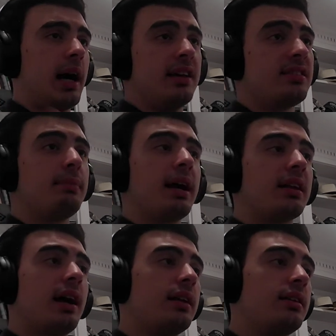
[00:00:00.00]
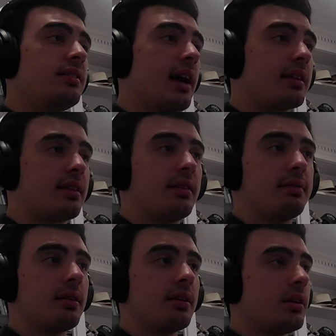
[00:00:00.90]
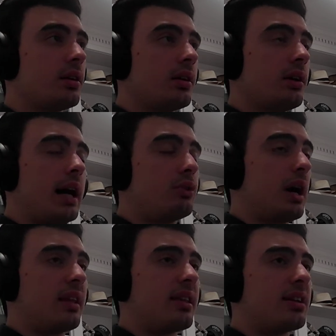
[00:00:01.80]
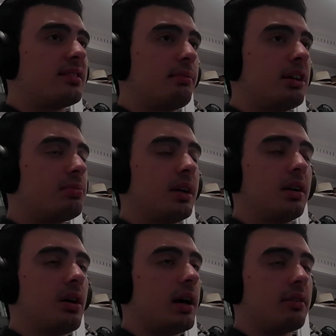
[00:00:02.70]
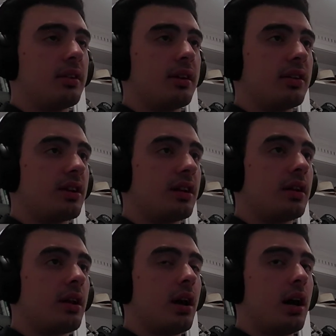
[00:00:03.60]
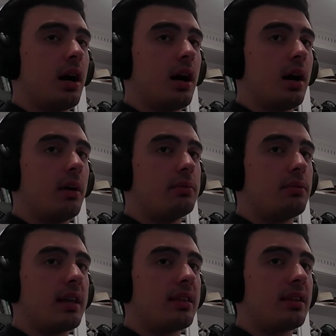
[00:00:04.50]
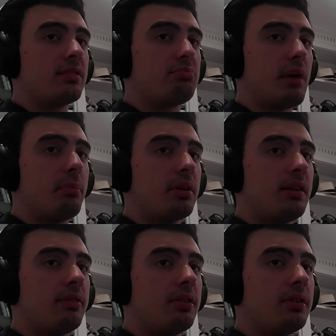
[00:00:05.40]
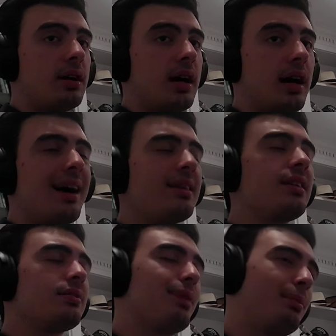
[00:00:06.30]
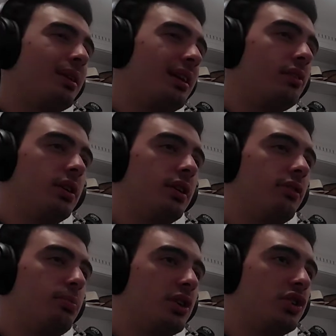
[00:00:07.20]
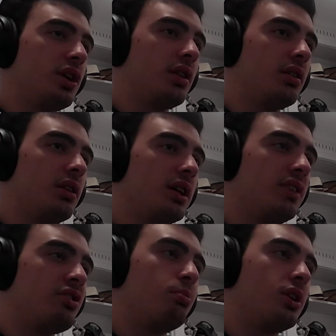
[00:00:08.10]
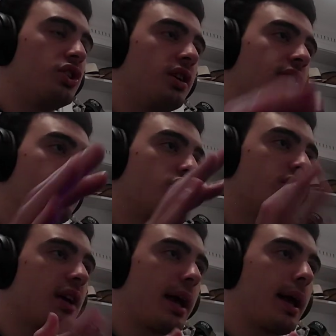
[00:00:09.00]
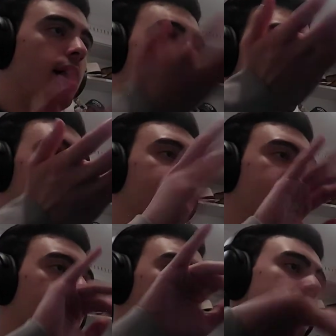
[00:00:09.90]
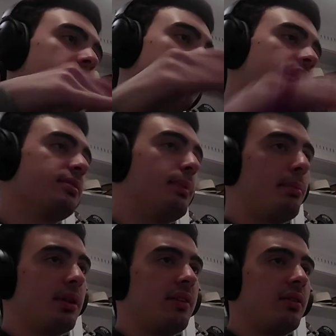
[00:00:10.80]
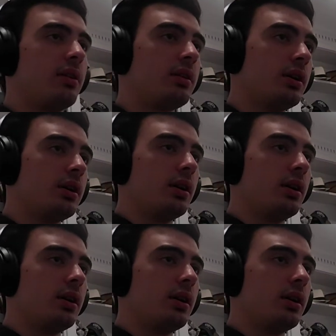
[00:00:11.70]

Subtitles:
He's in my clan. He's active. Do I think he's the best player? No, I don't think he's good. Do I think he's member level? I think he's member level if you push it. If you push it, if you just like lift a little bit, he's member level.